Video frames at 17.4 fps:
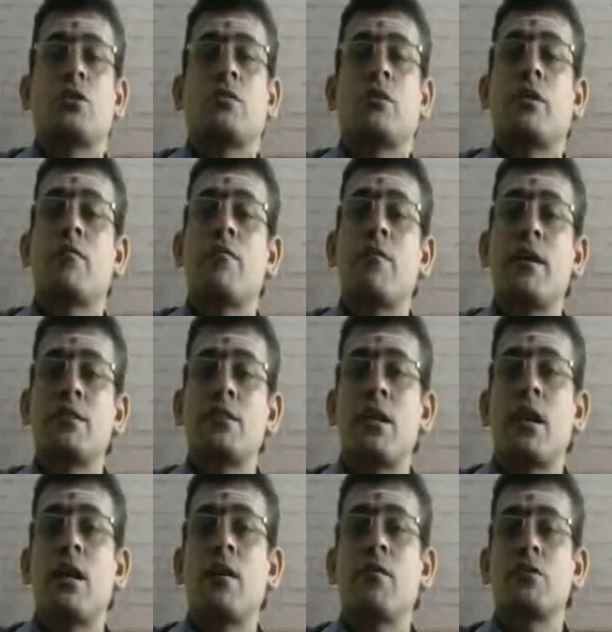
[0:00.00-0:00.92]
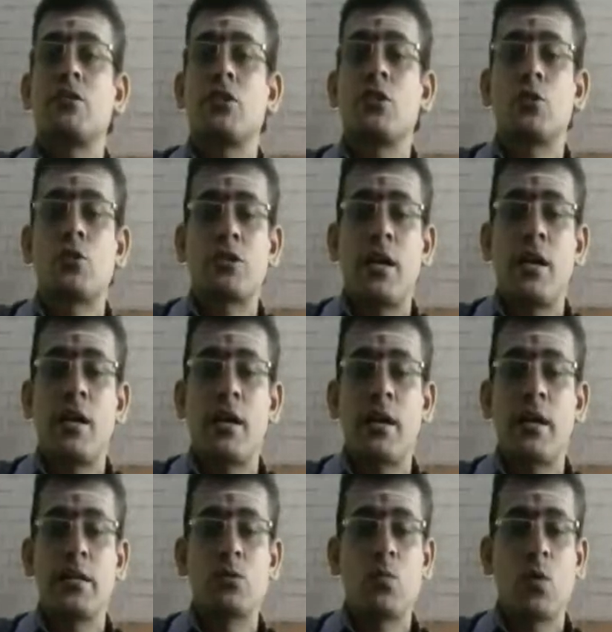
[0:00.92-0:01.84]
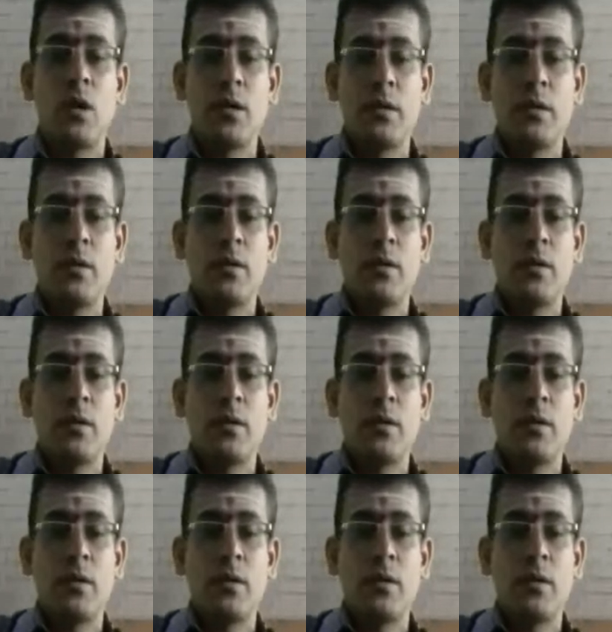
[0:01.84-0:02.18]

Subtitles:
revised standard hours into standard rate is what?